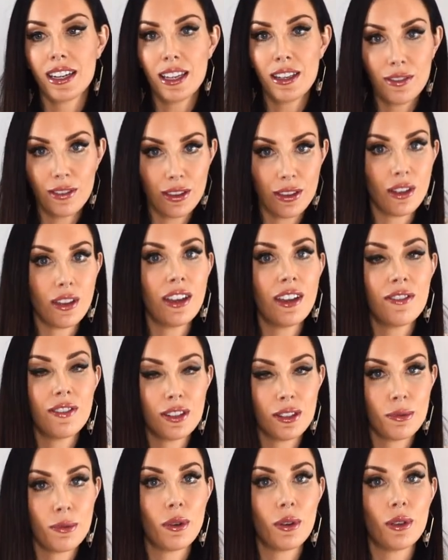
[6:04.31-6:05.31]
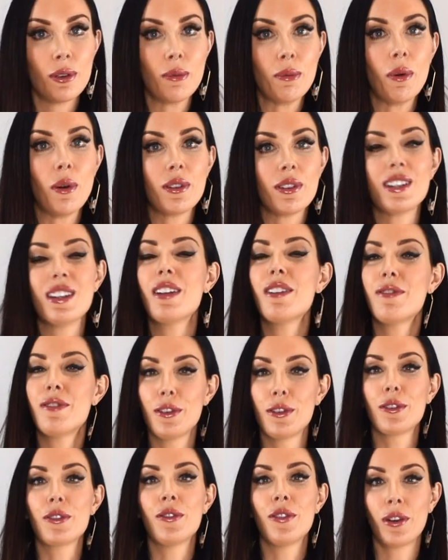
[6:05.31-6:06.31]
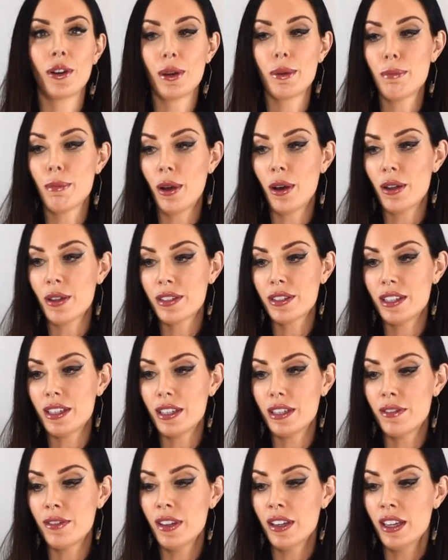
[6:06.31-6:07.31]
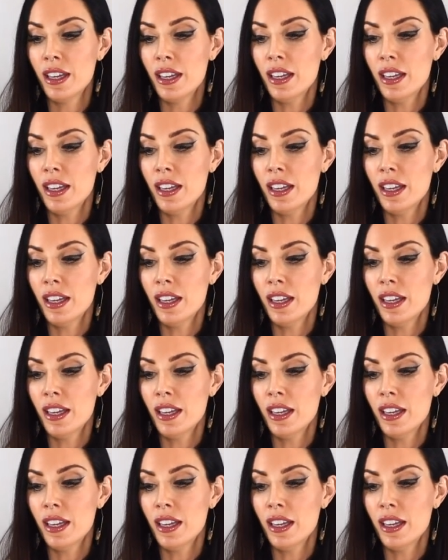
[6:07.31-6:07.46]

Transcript: even if it's what you want and it feels very positive.